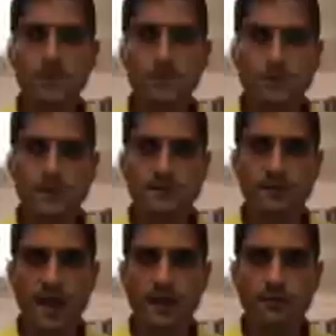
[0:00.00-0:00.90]
because it's
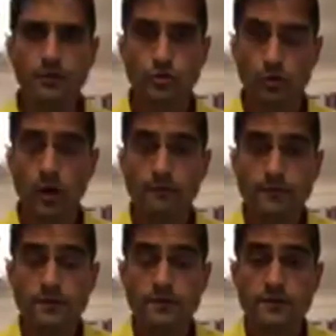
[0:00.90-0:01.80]
that
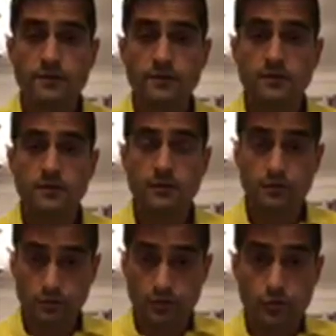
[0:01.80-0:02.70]
drives us to
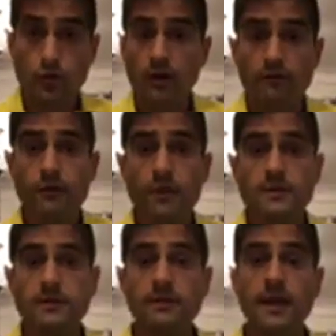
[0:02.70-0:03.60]
strive for
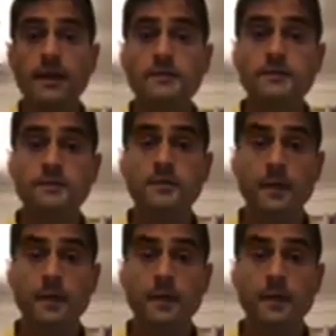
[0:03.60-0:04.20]
better things.